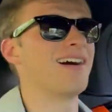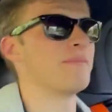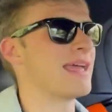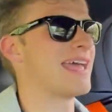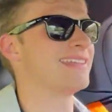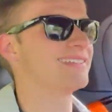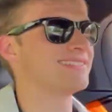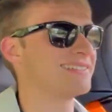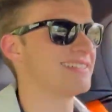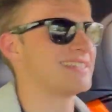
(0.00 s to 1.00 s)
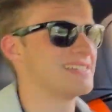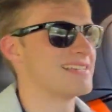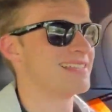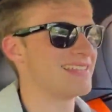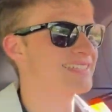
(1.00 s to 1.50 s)
man,
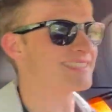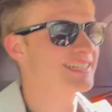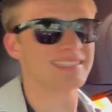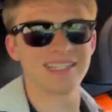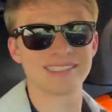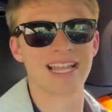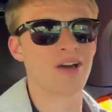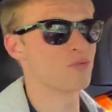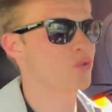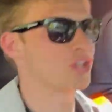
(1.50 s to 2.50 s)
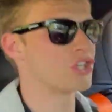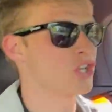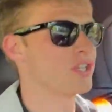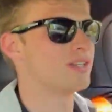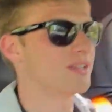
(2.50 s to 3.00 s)
this thing does sound really
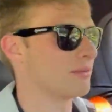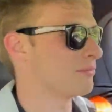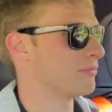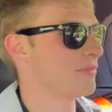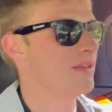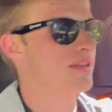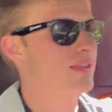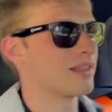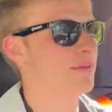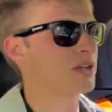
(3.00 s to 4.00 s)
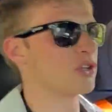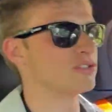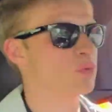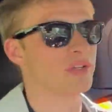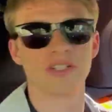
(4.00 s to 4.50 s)
good. Let me close
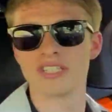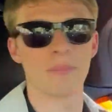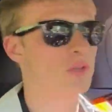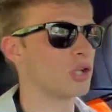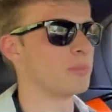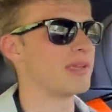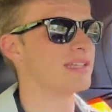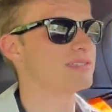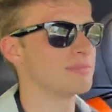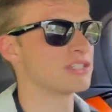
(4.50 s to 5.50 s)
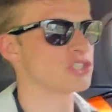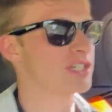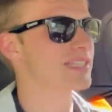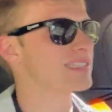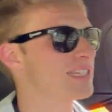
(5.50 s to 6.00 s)
the windows up a little bit, make sure you
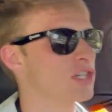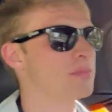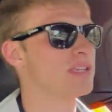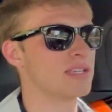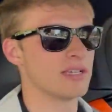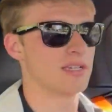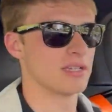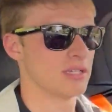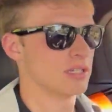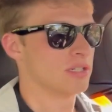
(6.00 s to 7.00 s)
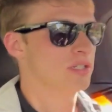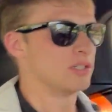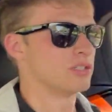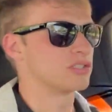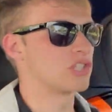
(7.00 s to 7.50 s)
guys can hear me.
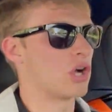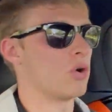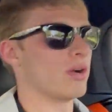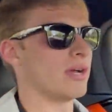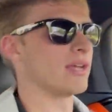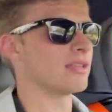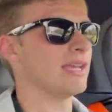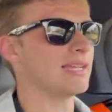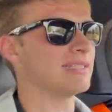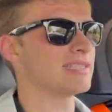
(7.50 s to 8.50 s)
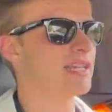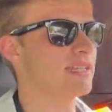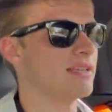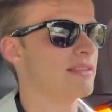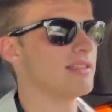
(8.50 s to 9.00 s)
So, like I
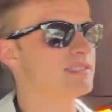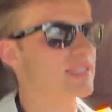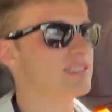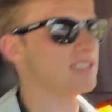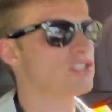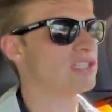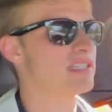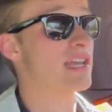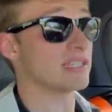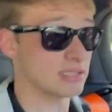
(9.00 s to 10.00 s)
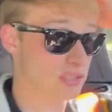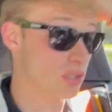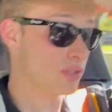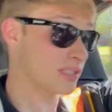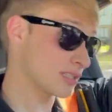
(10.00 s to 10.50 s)
said, this is the GTS.
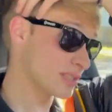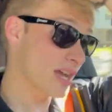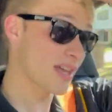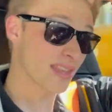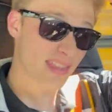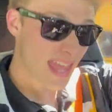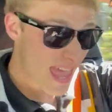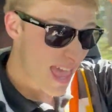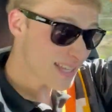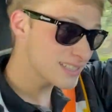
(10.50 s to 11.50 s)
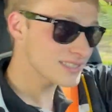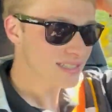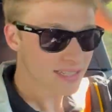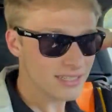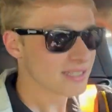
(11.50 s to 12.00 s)
So this is not the S.
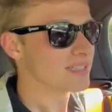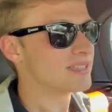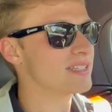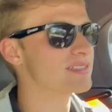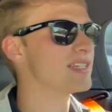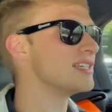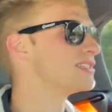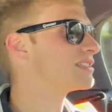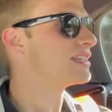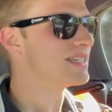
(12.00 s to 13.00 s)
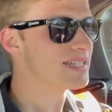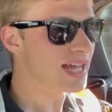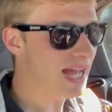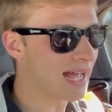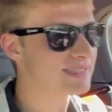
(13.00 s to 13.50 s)
This is
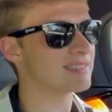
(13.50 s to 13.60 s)
not